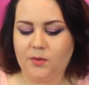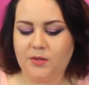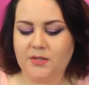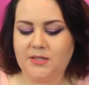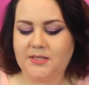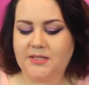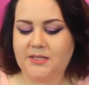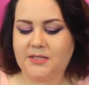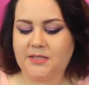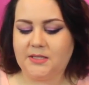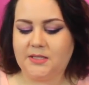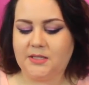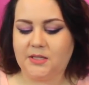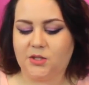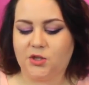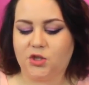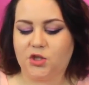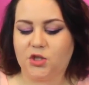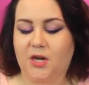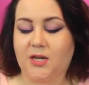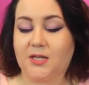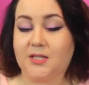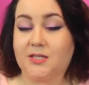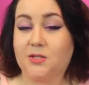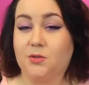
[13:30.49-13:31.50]
would
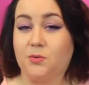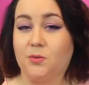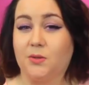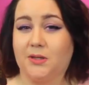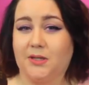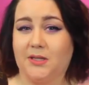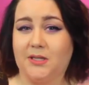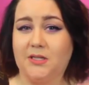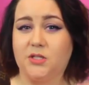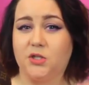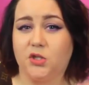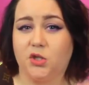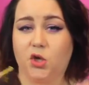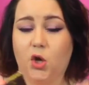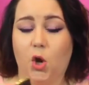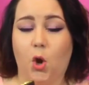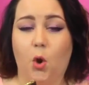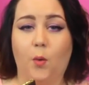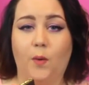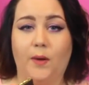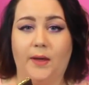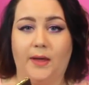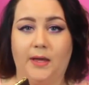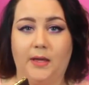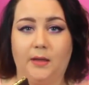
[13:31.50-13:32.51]
suggest to at least
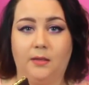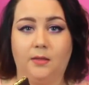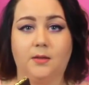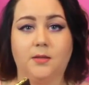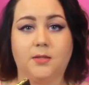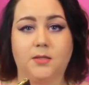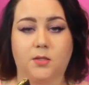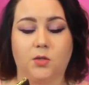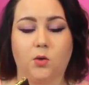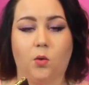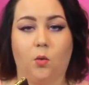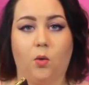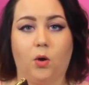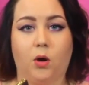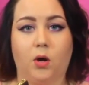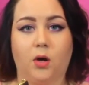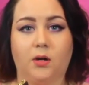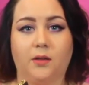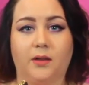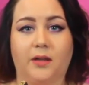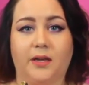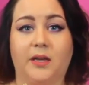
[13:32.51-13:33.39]
go in the store.